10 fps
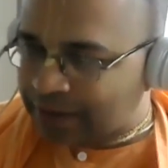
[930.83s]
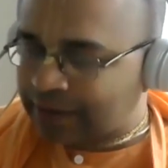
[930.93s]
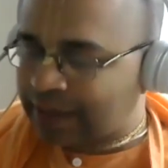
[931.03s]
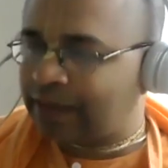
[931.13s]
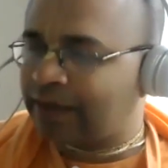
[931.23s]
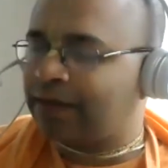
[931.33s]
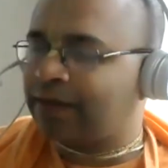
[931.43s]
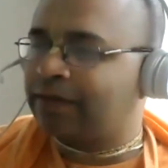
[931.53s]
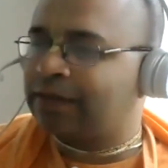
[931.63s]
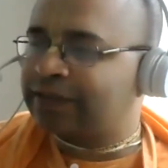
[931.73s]
then
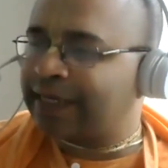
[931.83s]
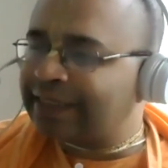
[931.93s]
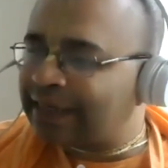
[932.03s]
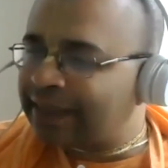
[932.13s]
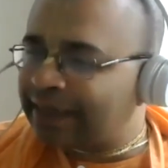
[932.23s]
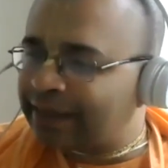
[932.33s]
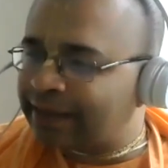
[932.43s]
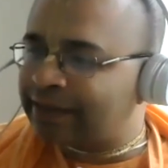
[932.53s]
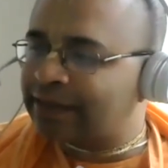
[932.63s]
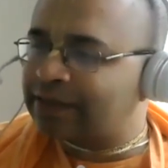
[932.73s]
uh, strengthen the
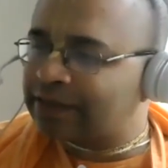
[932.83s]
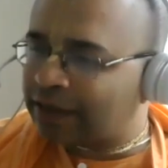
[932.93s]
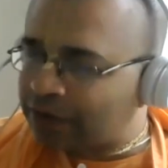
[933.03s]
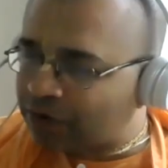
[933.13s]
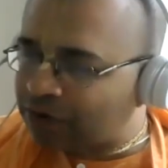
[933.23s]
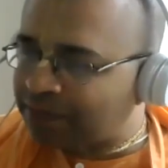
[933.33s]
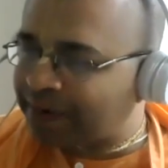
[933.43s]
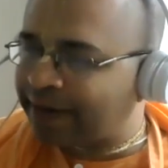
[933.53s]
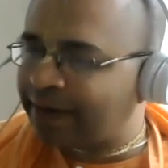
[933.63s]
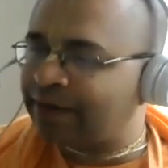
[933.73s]
intelligence, control the
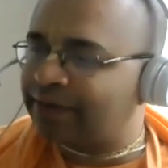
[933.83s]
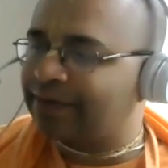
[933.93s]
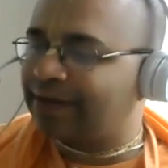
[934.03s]
mind,